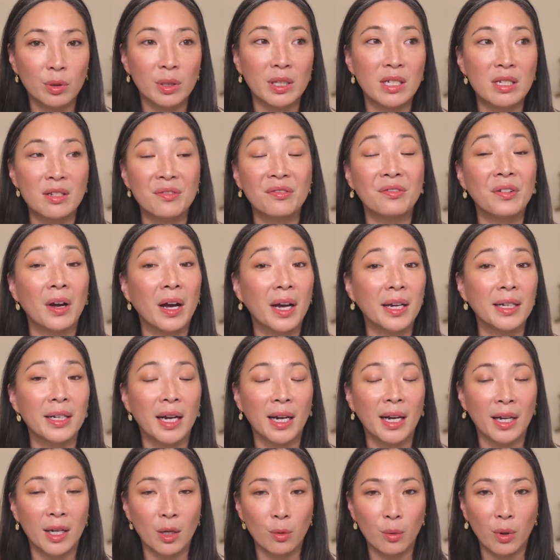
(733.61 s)
really defined
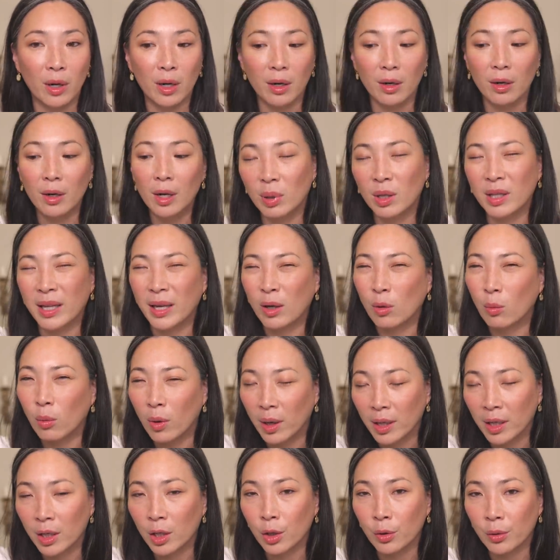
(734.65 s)
anywhere, but like
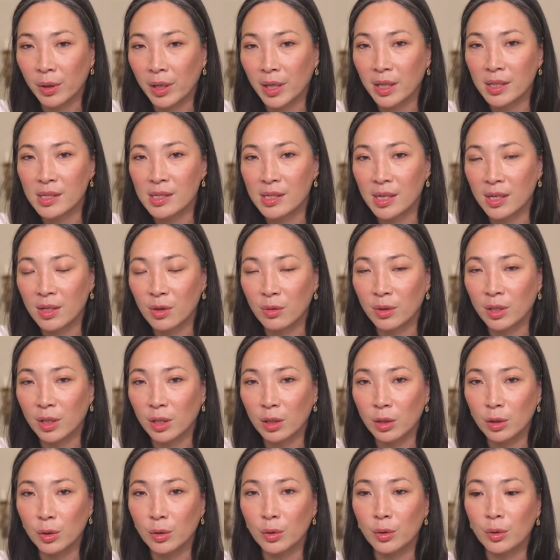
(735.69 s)
what ingredients they don't
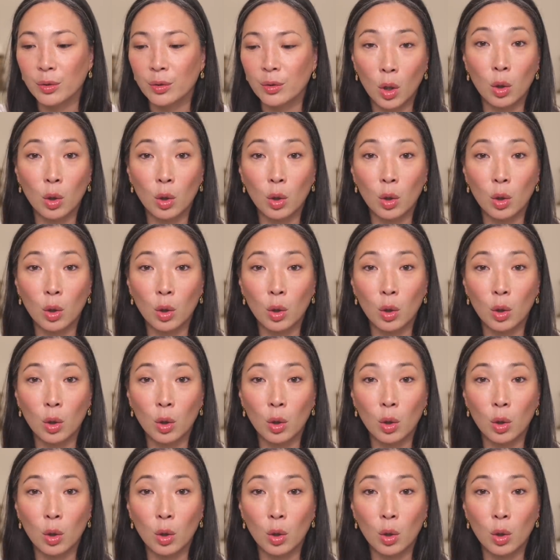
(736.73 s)
include,